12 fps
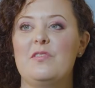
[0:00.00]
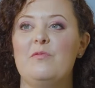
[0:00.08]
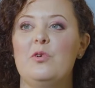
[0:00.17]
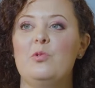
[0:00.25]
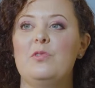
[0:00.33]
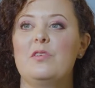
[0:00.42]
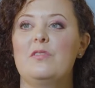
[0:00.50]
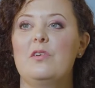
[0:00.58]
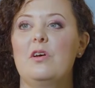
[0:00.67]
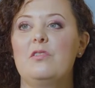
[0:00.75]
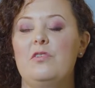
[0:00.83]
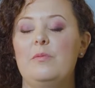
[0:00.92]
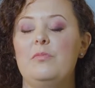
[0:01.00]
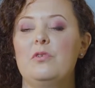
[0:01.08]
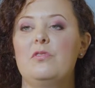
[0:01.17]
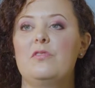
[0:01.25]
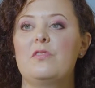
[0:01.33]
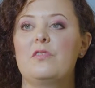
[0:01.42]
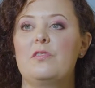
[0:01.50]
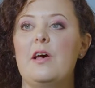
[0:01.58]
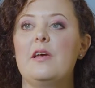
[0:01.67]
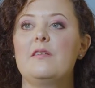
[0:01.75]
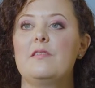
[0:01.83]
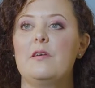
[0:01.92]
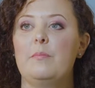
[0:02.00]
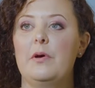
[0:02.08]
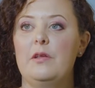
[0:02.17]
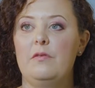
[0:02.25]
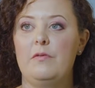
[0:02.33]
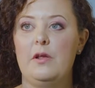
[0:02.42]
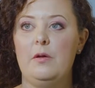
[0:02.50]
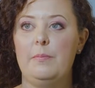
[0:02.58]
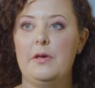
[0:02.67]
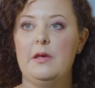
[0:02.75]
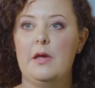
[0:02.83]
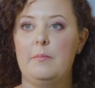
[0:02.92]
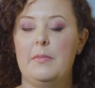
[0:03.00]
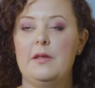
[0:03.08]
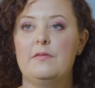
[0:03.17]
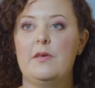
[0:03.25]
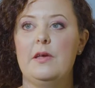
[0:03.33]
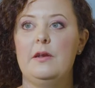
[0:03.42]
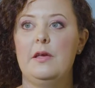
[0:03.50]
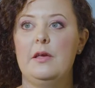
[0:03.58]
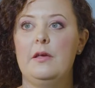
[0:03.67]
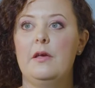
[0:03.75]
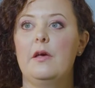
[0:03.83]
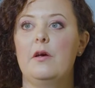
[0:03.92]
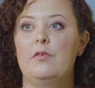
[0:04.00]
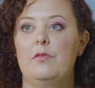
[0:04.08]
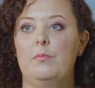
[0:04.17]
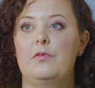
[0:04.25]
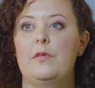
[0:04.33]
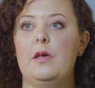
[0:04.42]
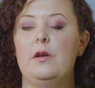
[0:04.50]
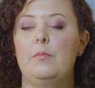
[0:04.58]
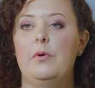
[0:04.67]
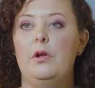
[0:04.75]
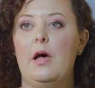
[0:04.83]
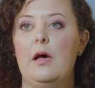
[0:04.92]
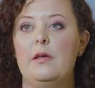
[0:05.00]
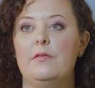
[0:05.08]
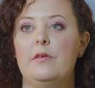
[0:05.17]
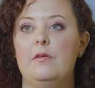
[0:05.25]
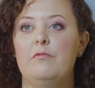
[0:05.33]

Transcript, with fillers: is devoted to contribute to society by developing and maintaining a sustainable IT